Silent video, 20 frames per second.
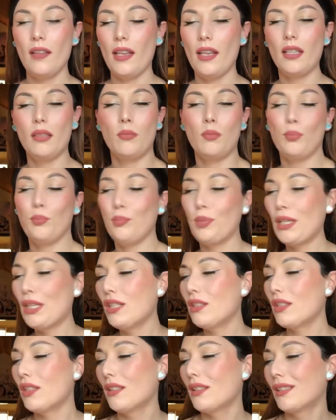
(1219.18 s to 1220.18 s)
and
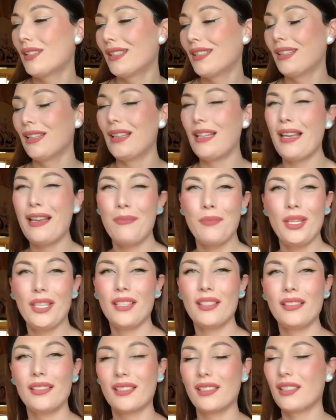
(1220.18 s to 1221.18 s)
peaches and
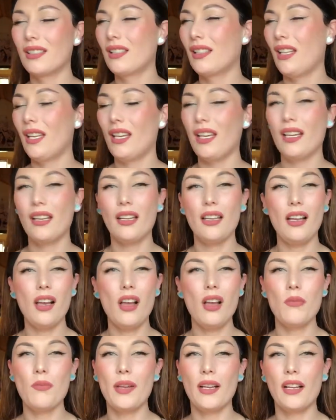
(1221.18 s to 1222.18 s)
lemons and, like,
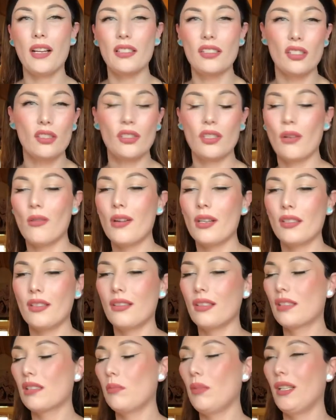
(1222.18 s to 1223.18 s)
oh my gosh, it's so hard to
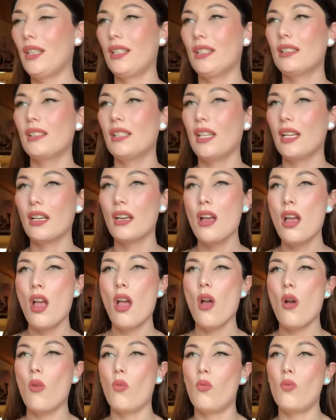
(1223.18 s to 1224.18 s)
explain. It's like
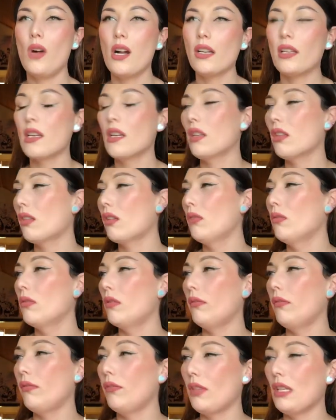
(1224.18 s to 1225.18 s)
walking through a
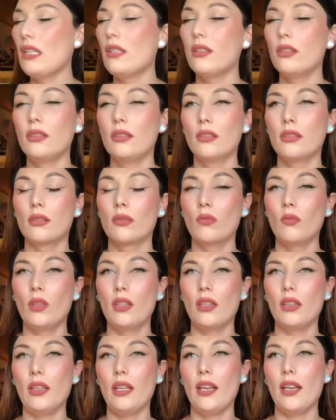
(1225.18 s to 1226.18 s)
field
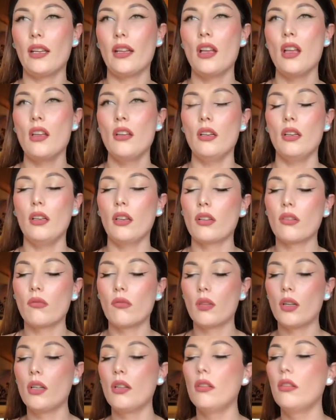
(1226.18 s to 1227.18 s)
with, like, a
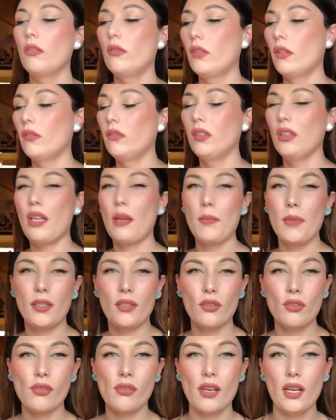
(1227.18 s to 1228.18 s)
grove of lemon
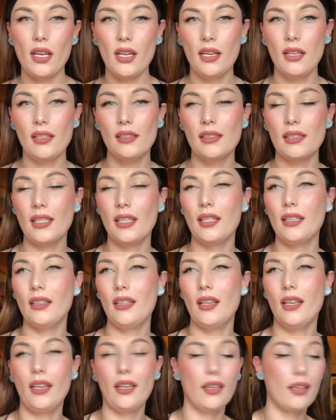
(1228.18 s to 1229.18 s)
trees and,
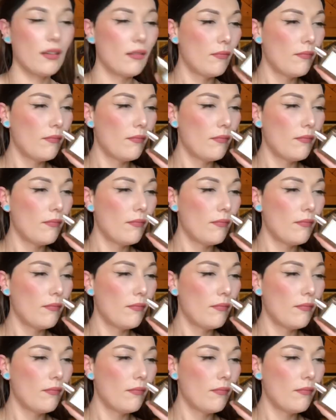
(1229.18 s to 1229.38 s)
like,